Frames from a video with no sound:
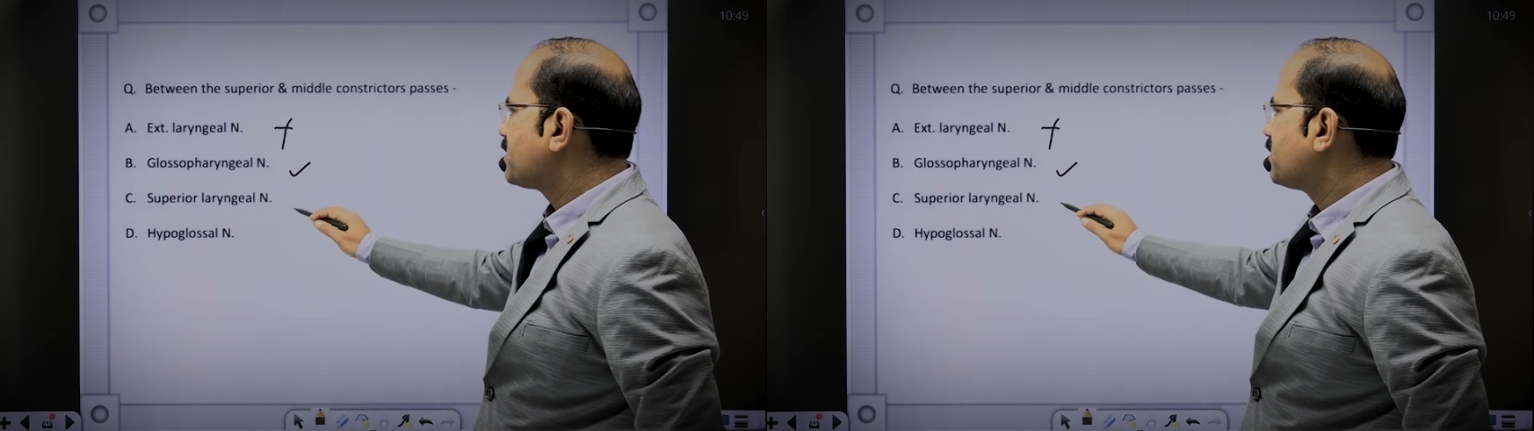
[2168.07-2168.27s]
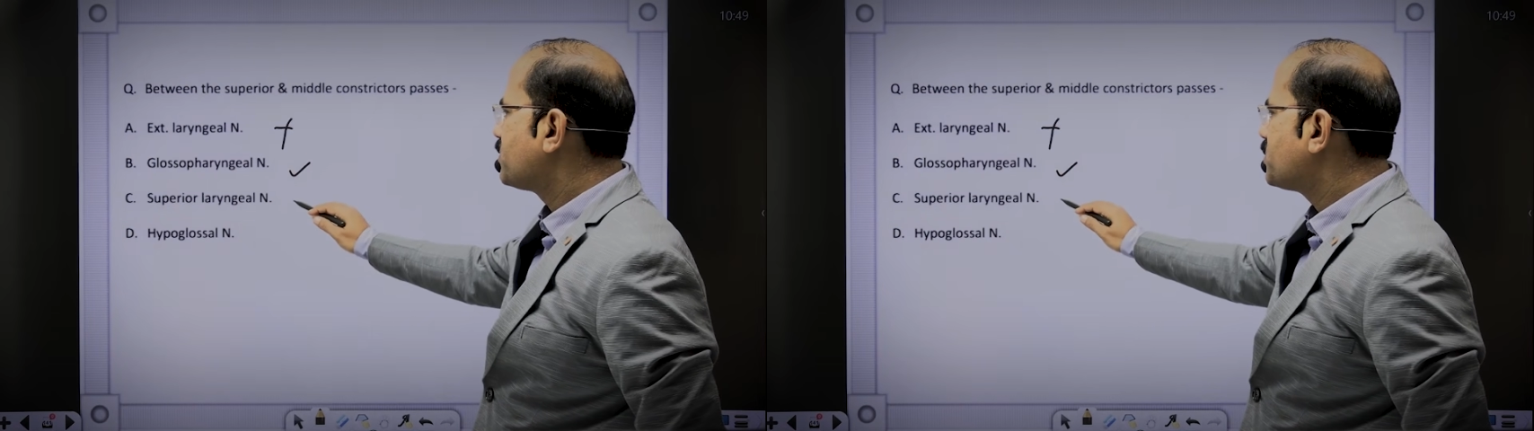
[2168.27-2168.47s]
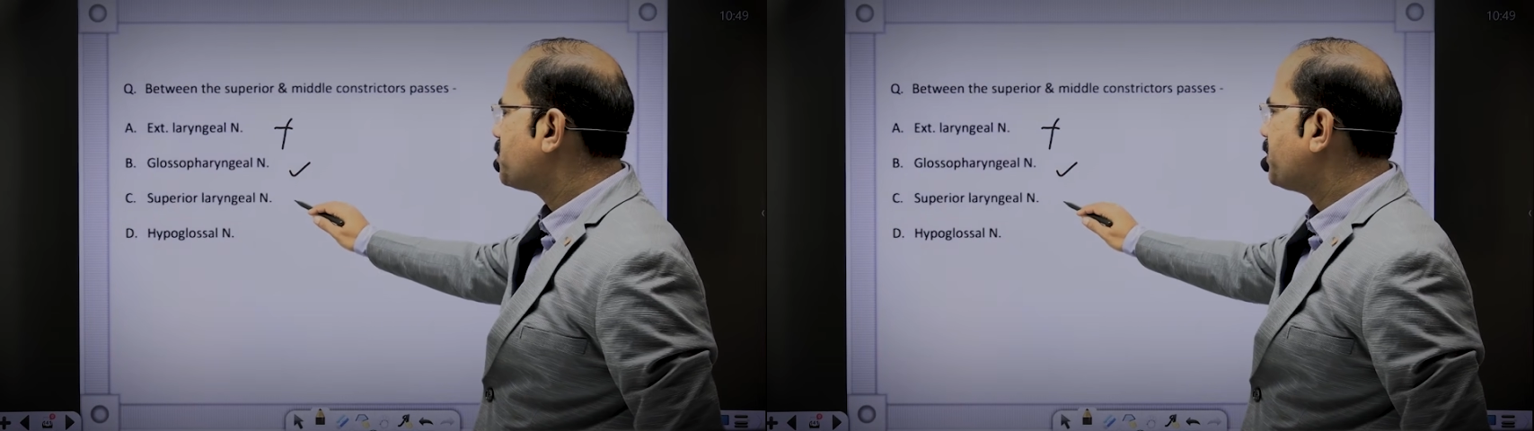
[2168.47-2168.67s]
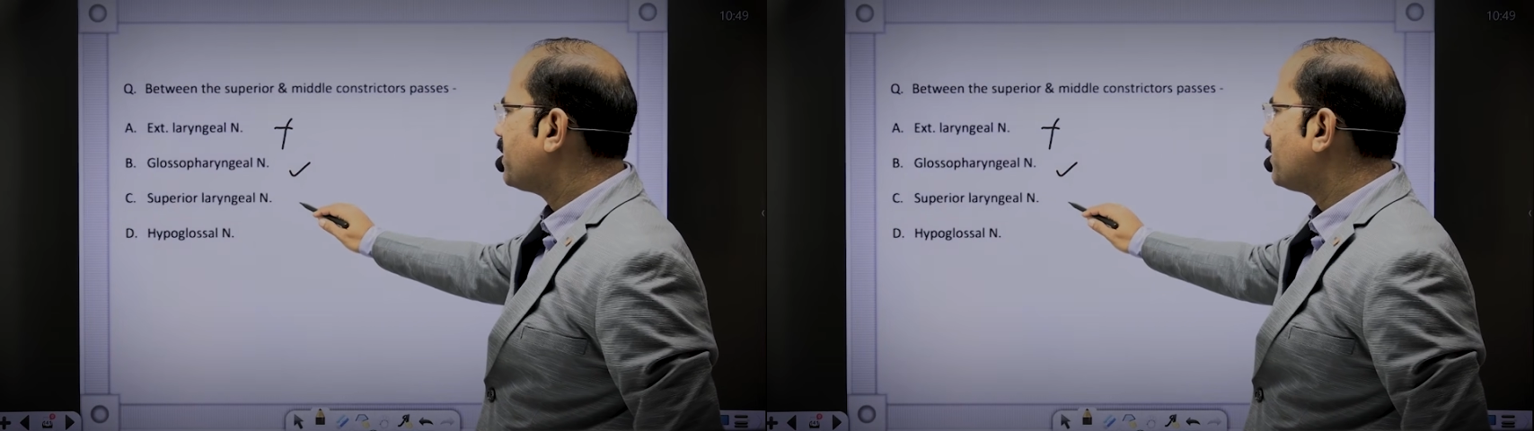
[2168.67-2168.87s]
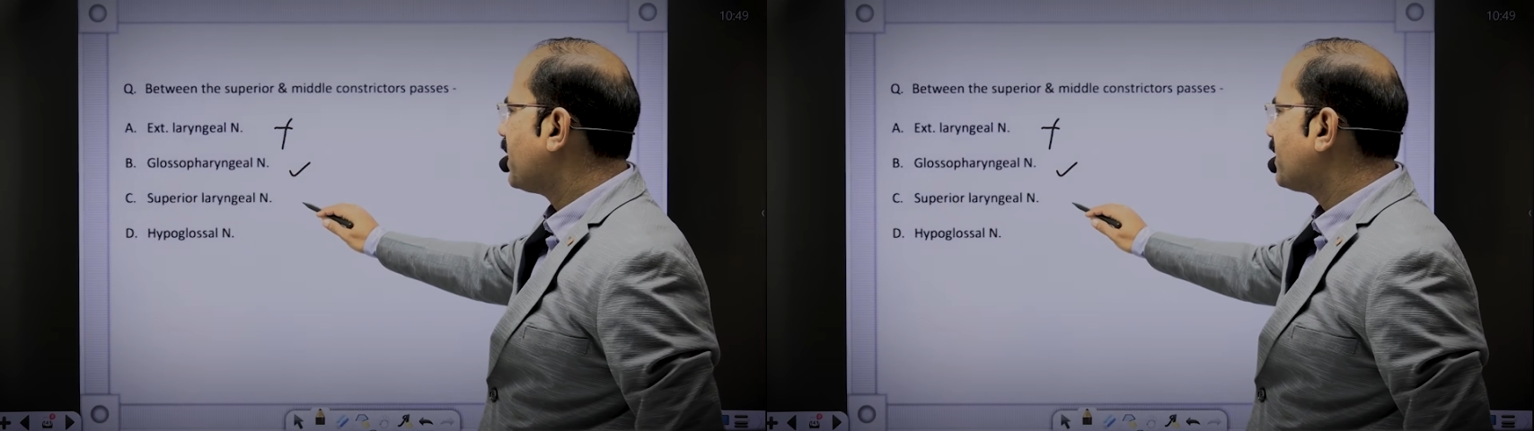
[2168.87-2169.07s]
Superior
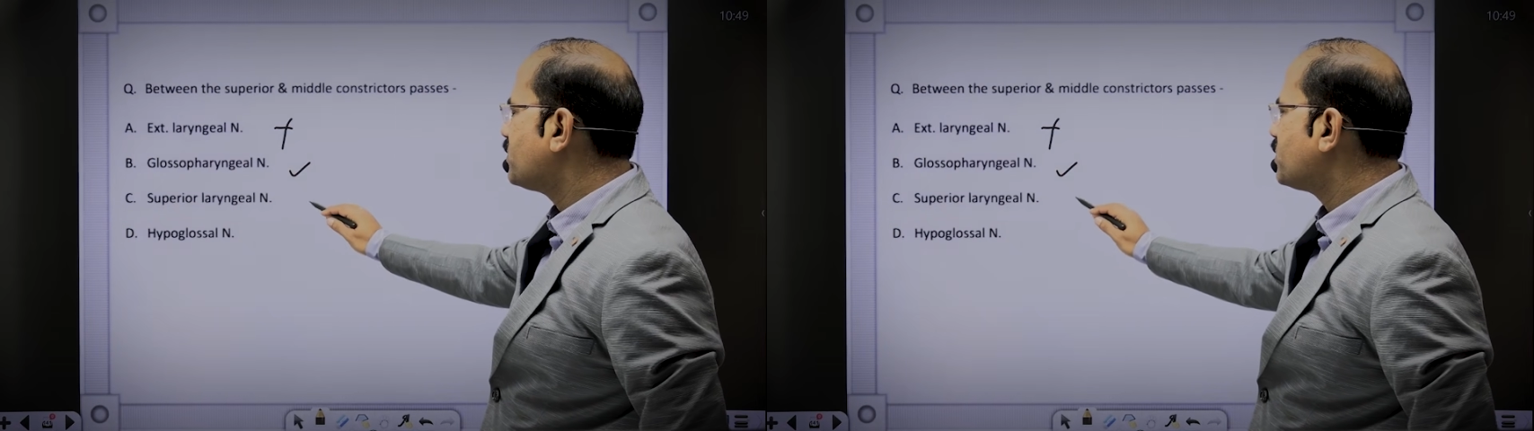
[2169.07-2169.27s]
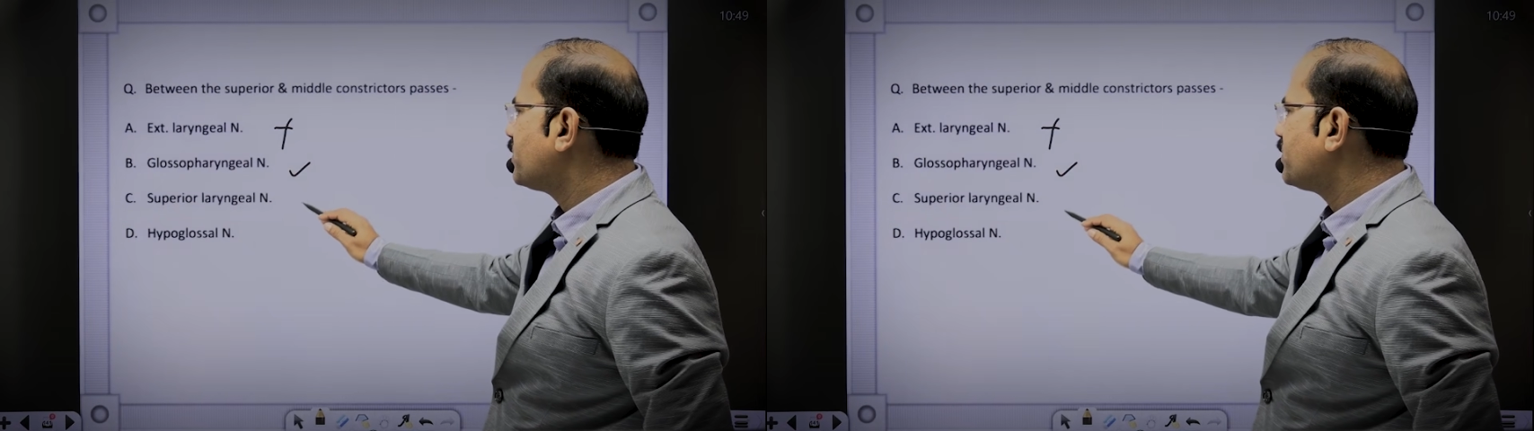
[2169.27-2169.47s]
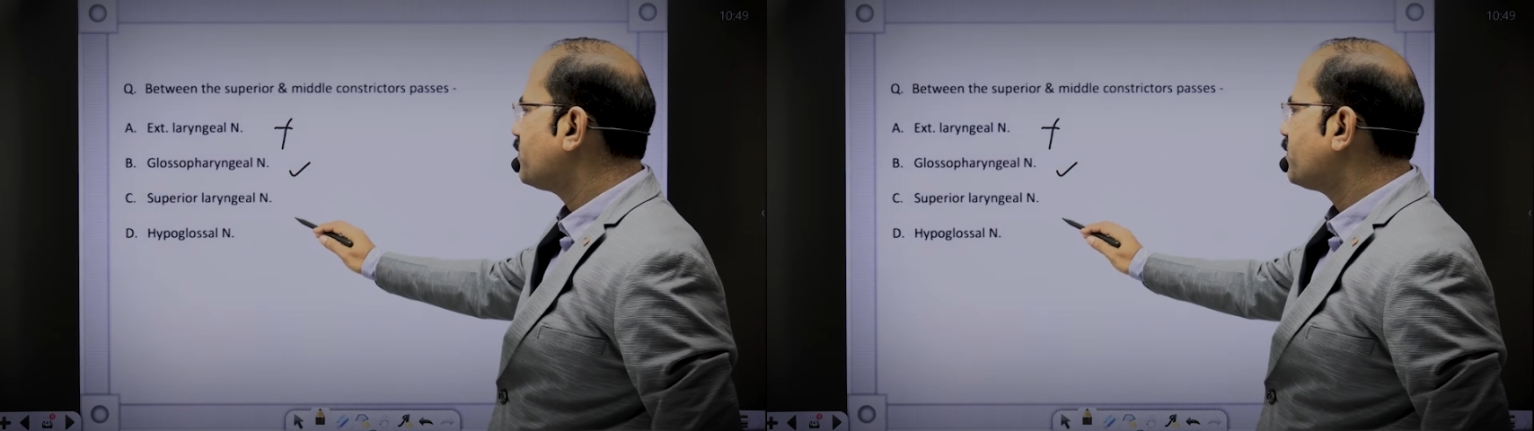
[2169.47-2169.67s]
laryngeal nerve,